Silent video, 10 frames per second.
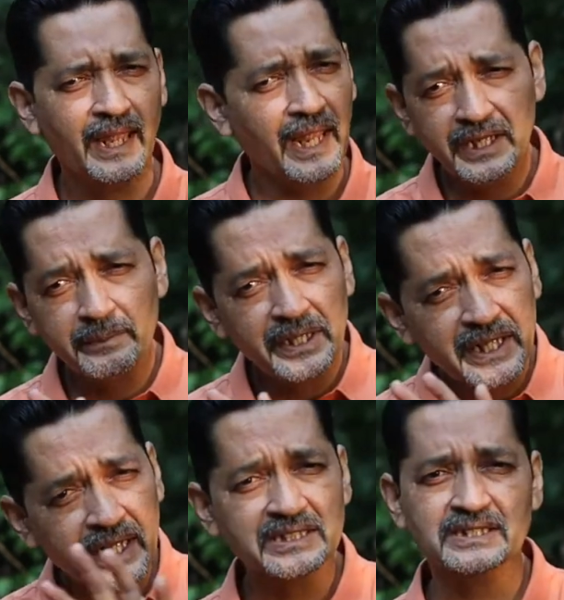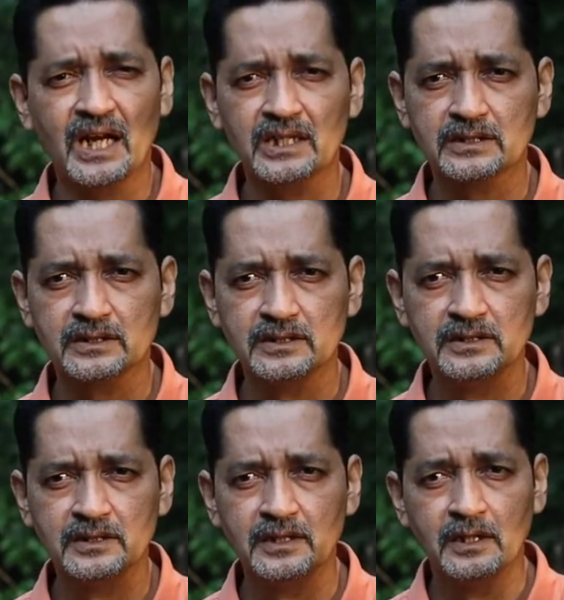Anybody can start,
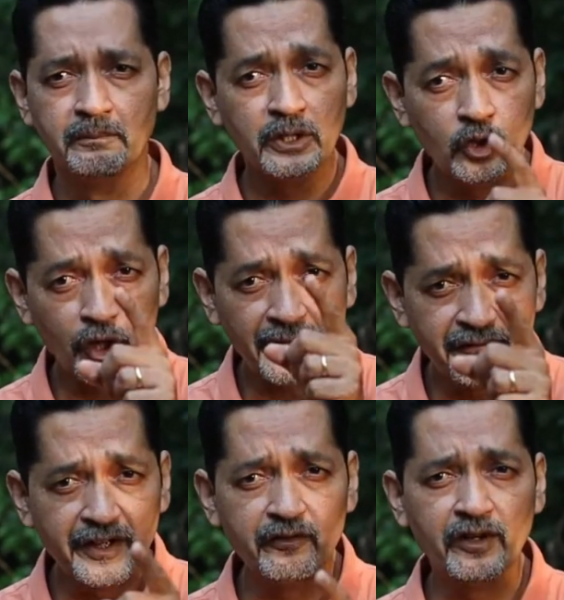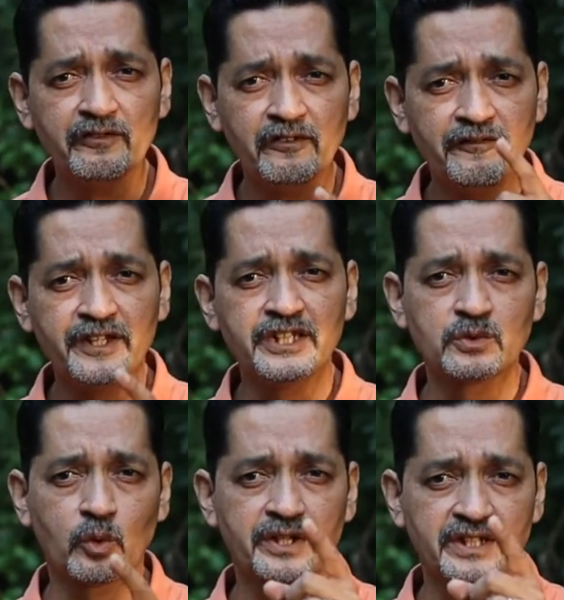but not everyone will
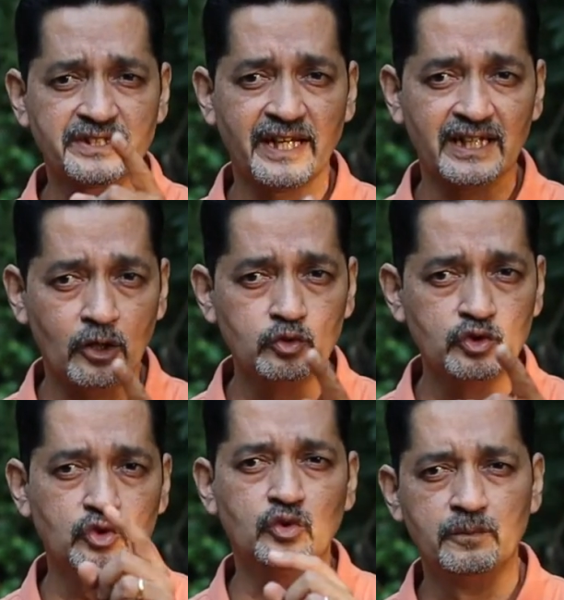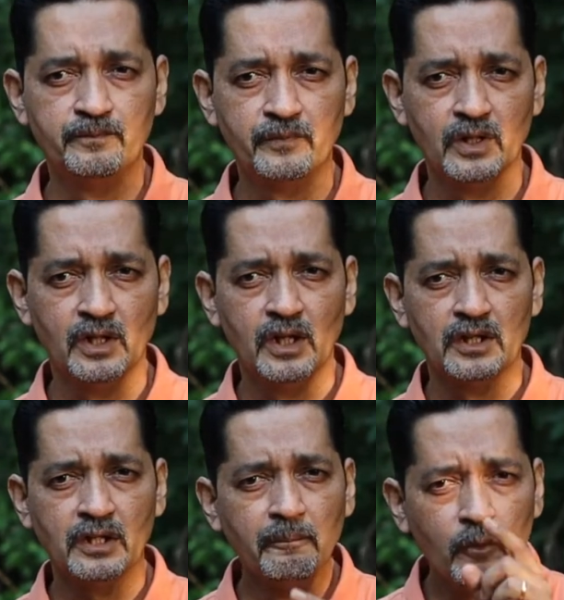finish what they set out to do.
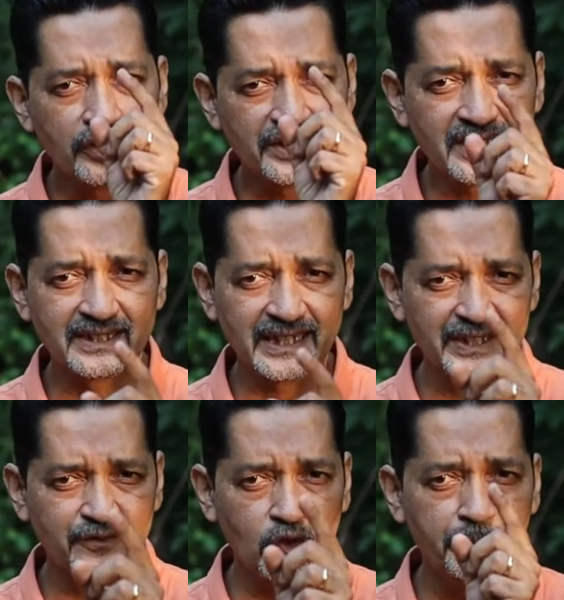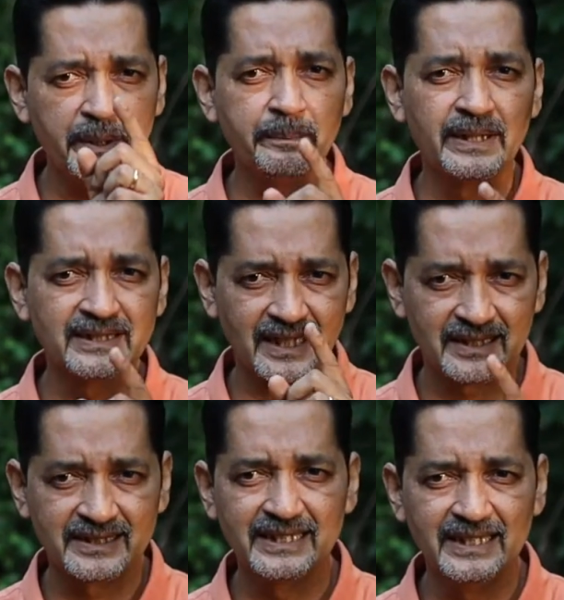The most successful people
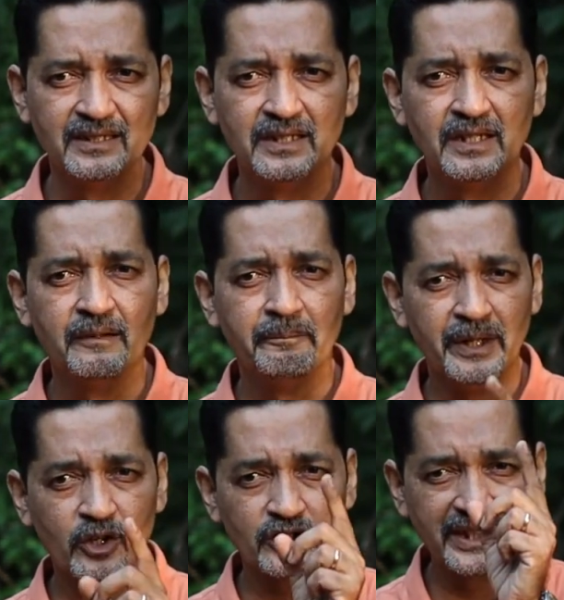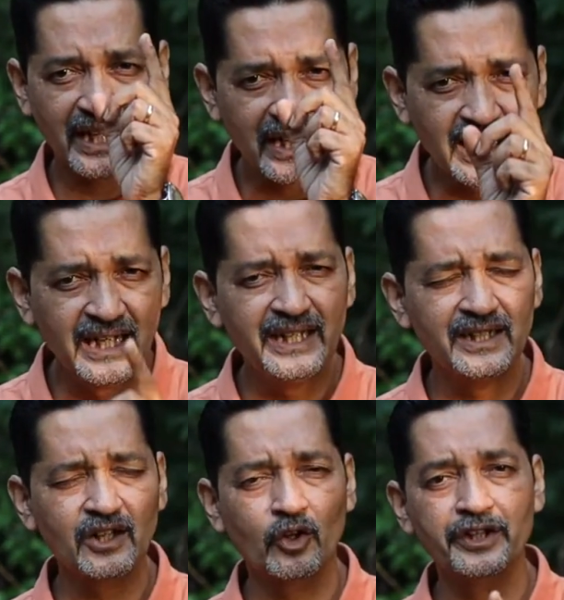succeed because they are
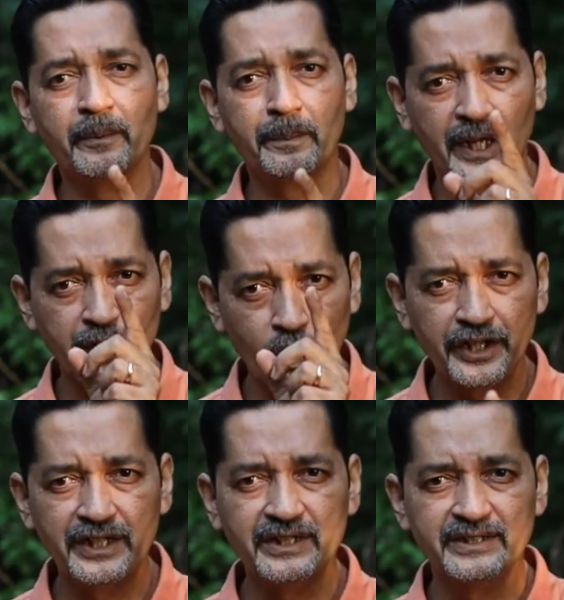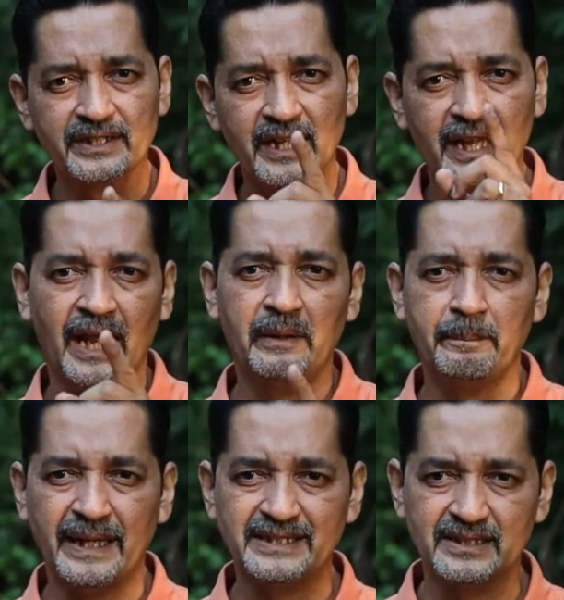clear on their priorities
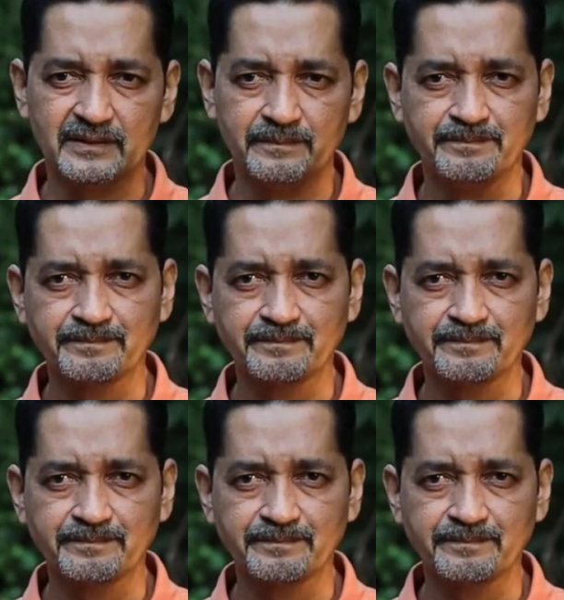and passion.